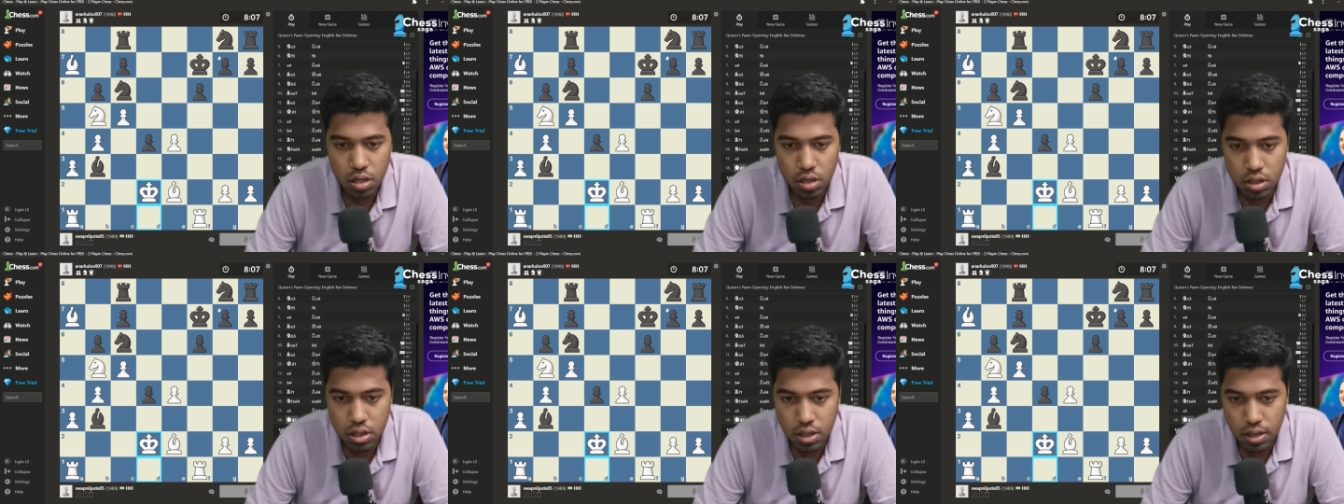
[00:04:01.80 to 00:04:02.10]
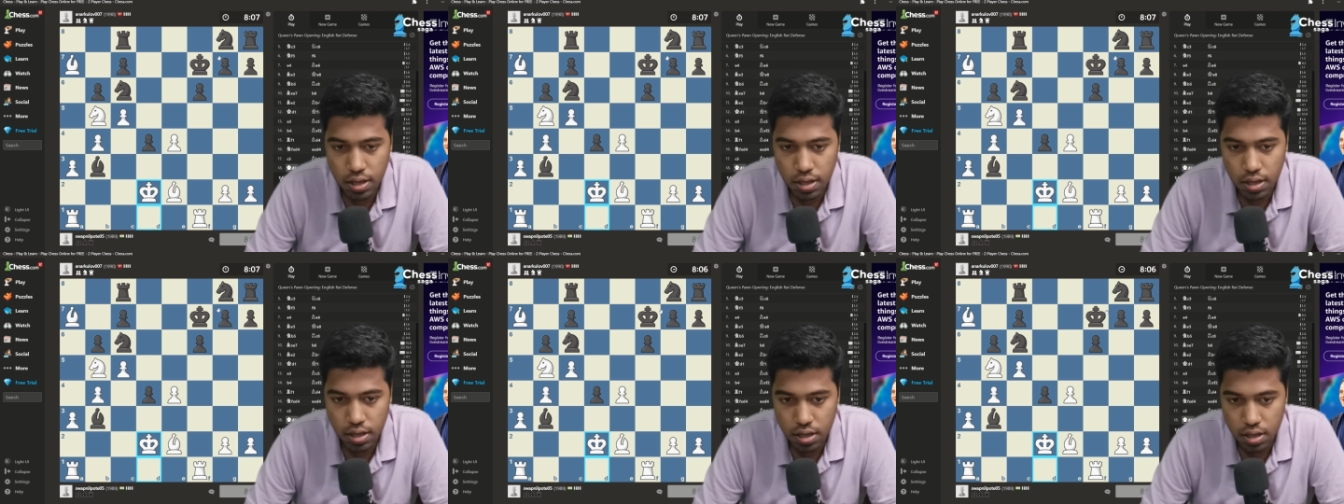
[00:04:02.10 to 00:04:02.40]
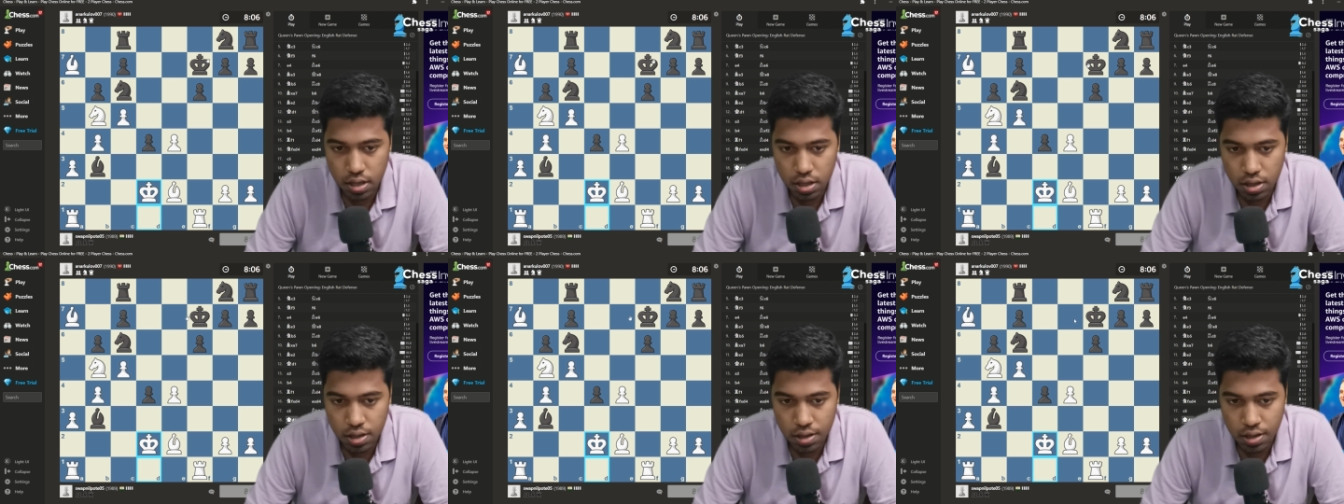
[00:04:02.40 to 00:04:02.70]
See,
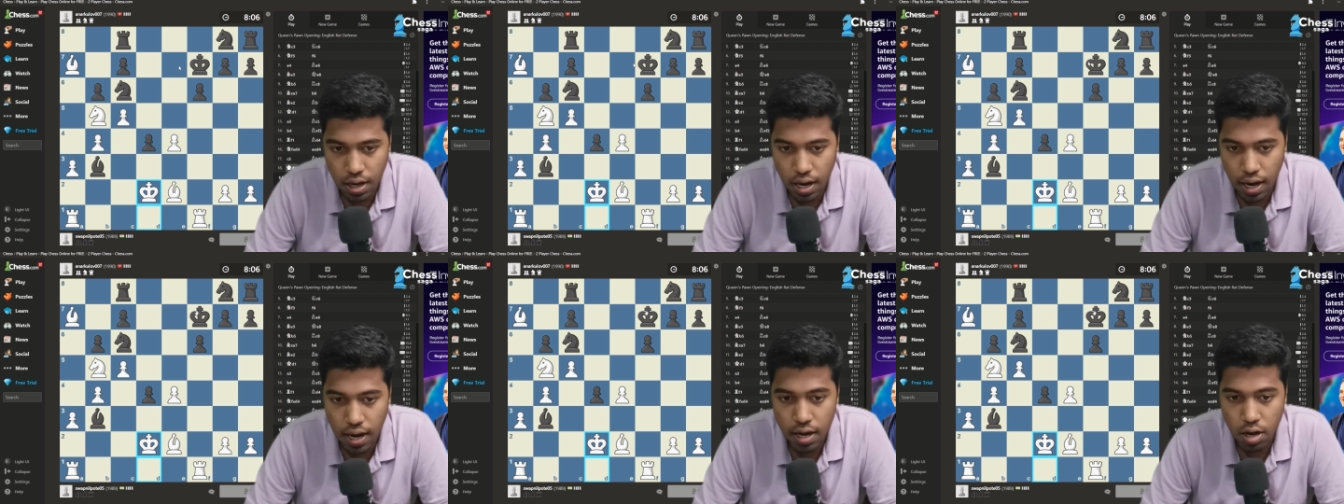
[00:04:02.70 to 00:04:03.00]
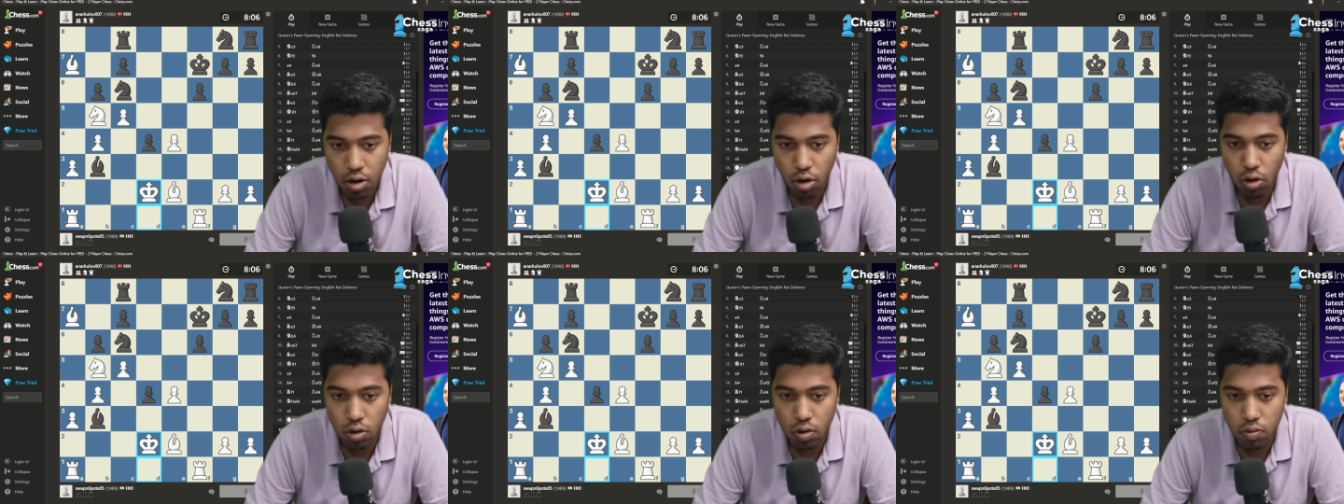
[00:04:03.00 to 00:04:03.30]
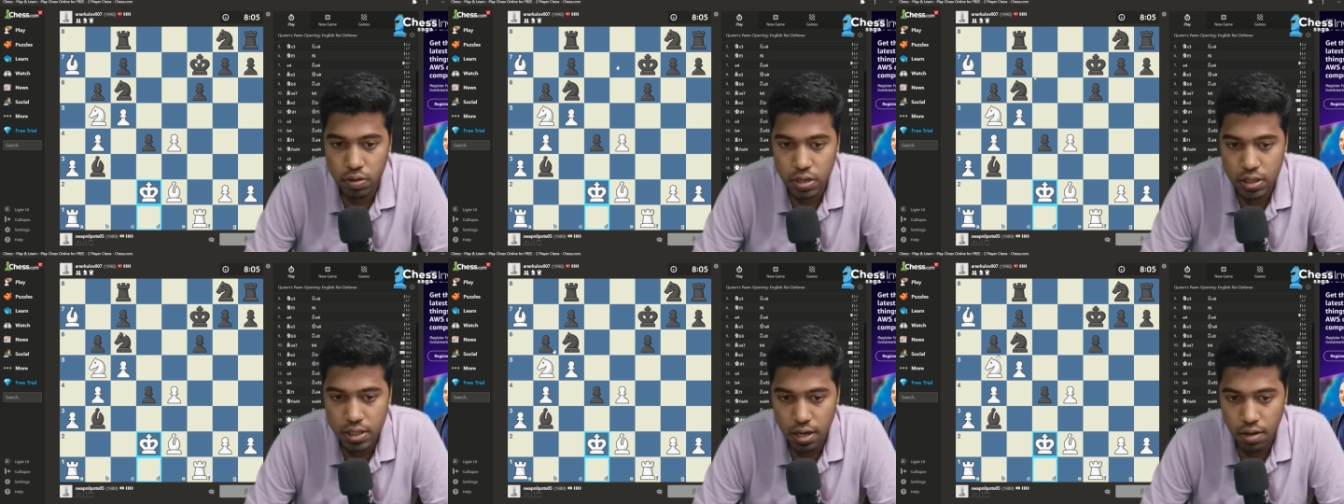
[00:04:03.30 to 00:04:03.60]
I
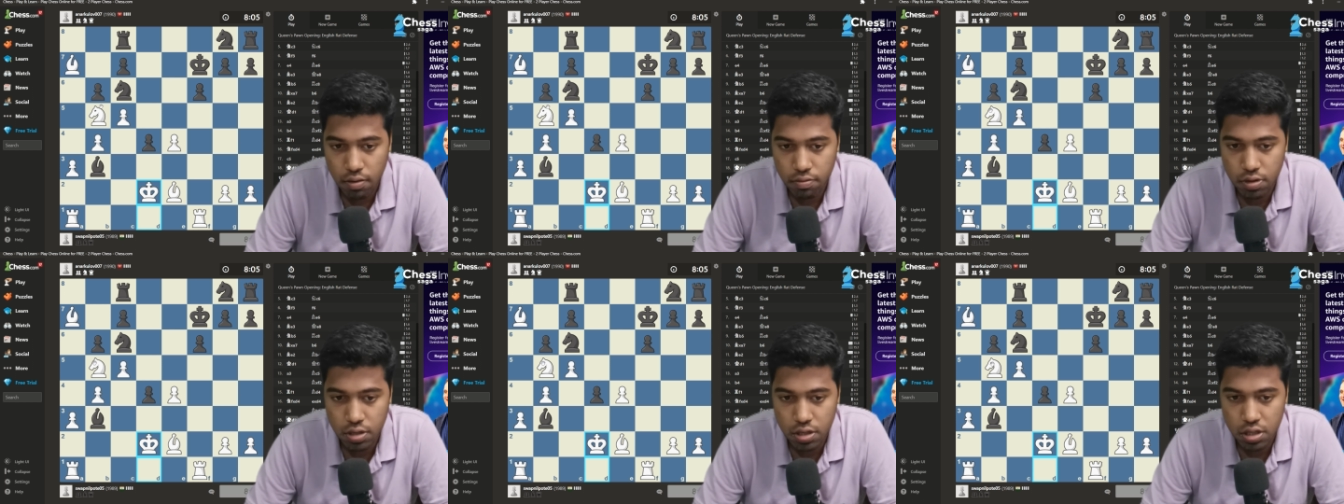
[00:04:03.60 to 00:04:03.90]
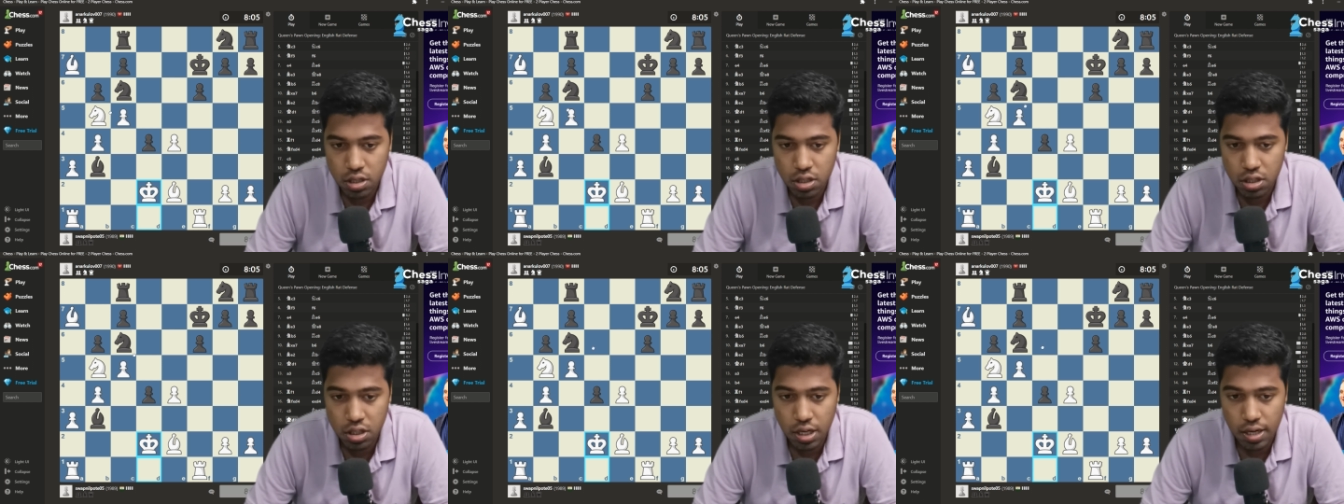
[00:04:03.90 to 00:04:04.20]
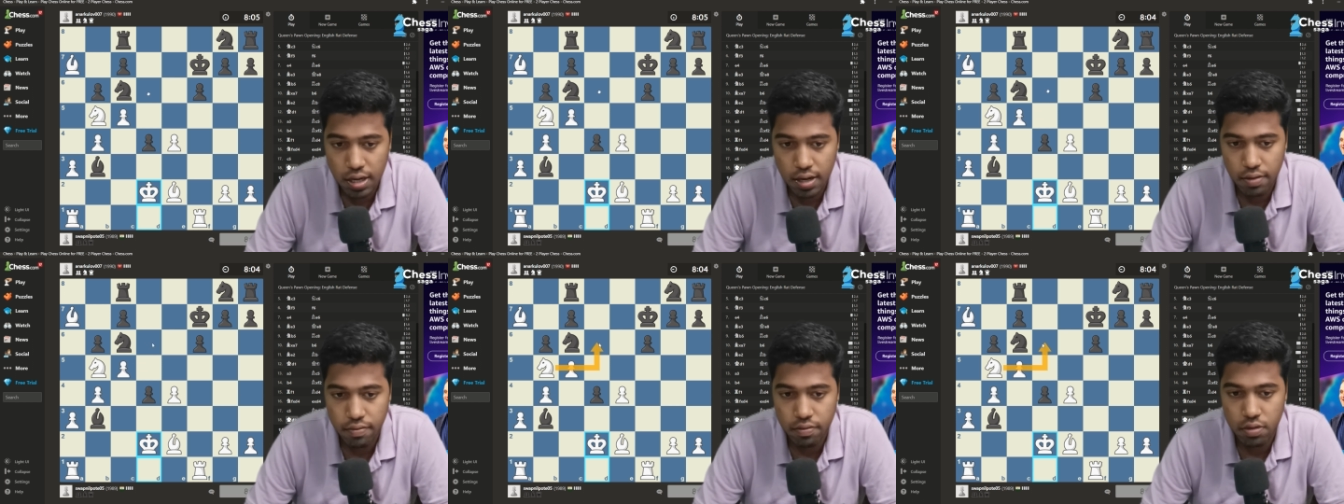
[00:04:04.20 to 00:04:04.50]
always have this
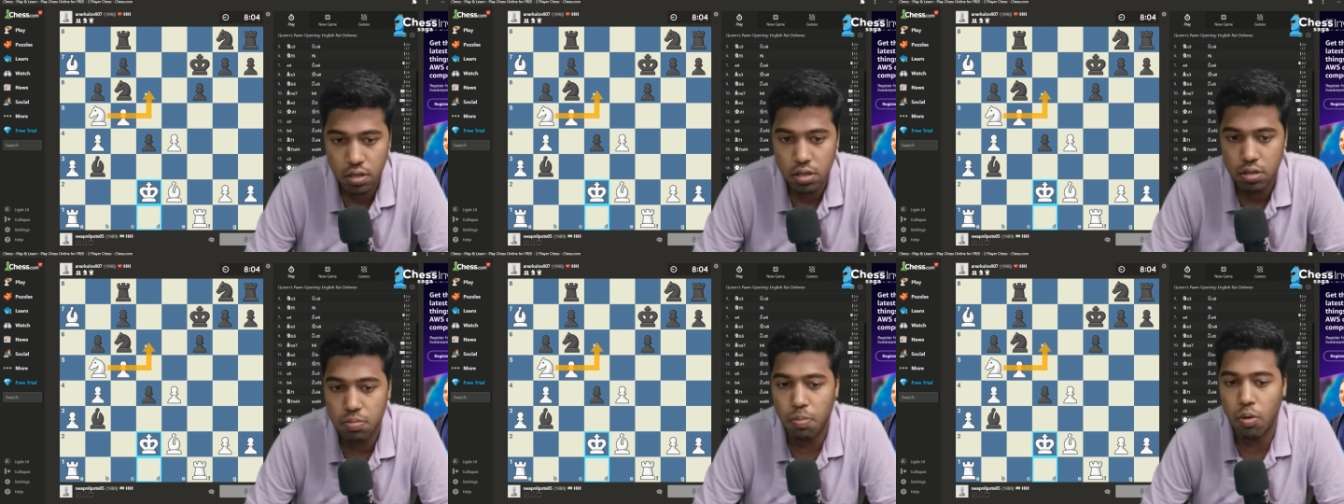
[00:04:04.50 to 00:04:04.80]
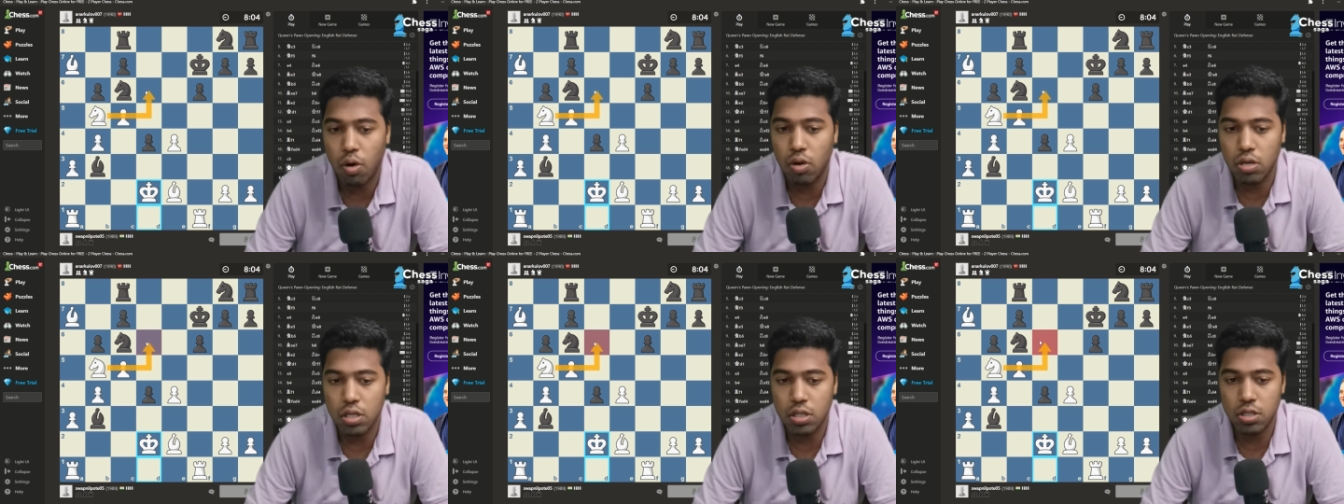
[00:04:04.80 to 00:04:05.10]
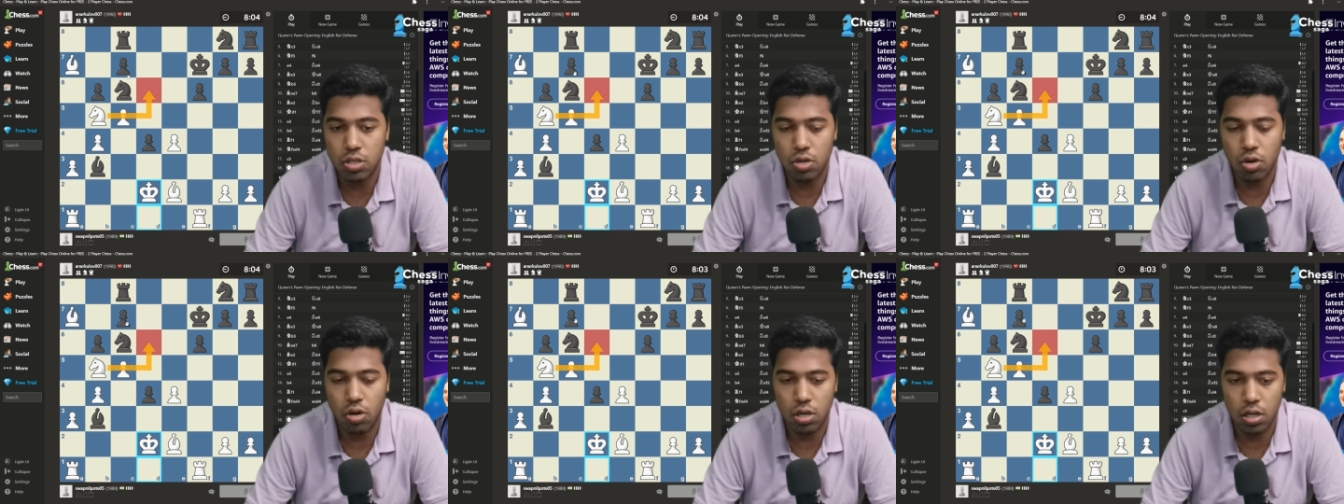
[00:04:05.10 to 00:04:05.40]
check if this pawn
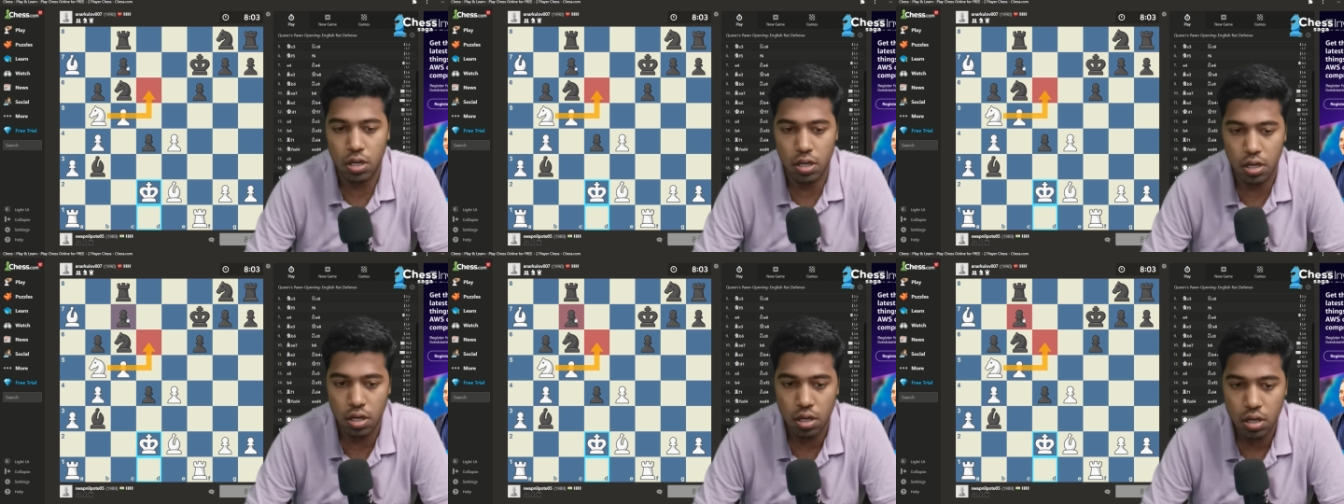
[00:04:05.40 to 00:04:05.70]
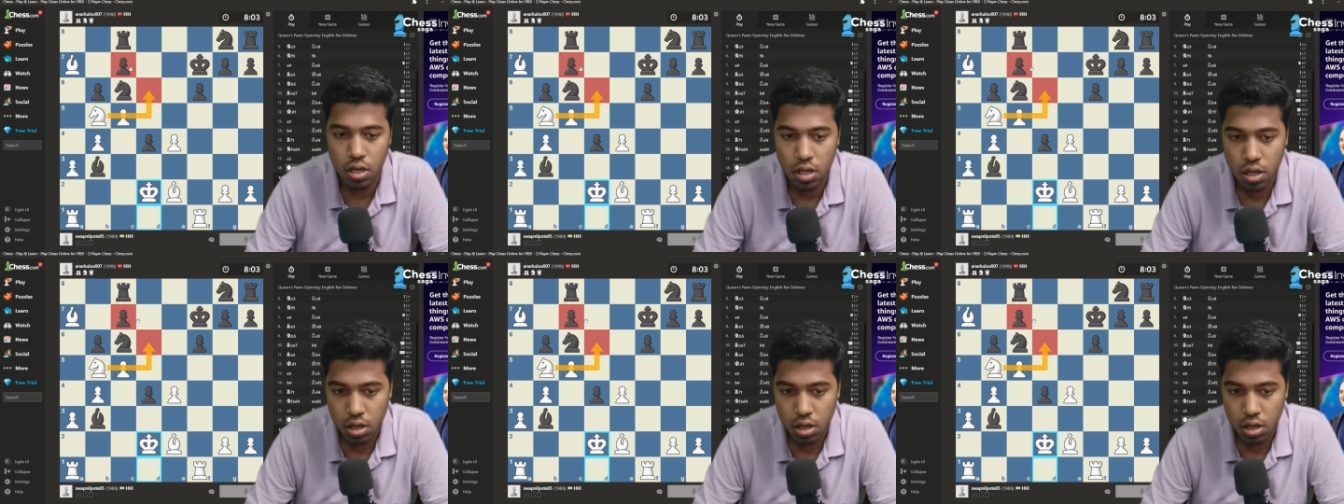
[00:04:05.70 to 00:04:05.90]
is not here.